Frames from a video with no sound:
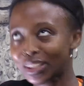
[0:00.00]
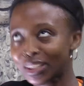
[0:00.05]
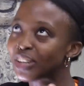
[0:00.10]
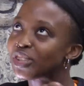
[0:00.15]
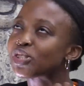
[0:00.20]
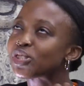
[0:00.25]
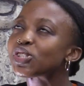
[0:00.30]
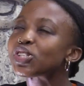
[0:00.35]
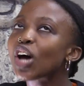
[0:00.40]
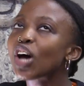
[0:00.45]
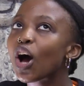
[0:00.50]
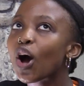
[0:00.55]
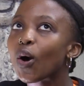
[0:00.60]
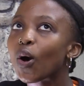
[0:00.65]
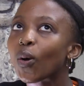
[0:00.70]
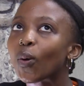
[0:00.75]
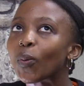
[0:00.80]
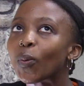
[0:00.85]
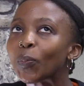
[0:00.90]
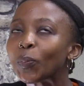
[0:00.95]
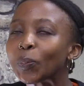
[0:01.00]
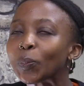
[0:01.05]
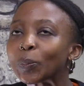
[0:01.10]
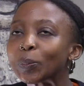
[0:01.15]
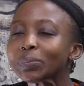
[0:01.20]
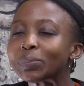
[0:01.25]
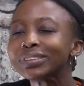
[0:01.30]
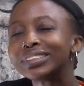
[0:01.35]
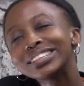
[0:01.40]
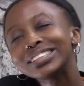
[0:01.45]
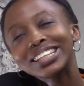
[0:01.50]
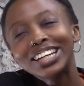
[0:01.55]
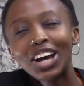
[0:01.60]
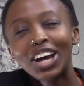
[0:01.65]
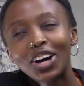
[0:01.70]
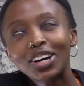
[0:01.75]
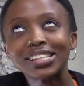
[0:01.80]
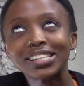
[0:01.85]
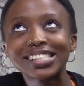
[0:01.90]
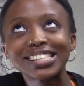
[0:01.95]
so, I mean,
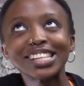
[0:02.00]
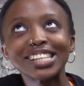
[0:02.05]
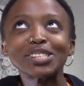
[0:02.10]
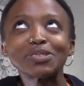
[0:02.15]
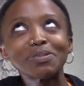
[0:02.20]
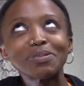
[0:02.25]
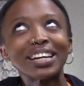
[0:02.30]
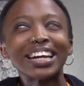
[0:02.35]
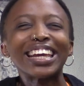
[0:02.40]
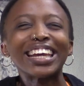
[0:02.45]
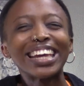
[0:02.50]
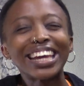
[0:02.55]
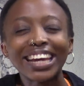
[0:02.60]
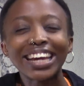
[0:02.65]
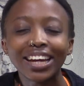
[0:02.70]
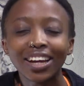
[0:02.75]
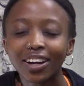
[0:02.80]
since we're here.